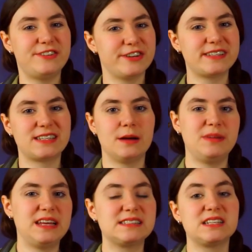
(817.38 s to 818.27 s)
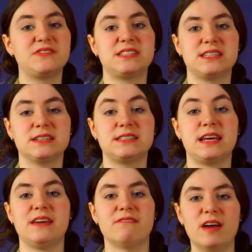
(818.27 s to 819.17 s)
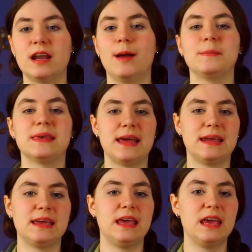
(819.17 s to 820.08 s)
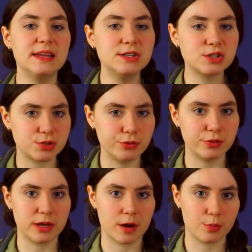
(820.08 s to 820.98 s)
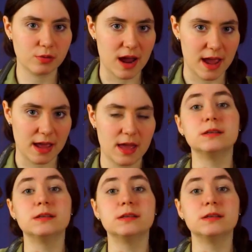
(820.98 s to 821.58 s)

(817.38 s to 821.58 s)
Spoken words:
just a means to facilitate venom getting into their prey.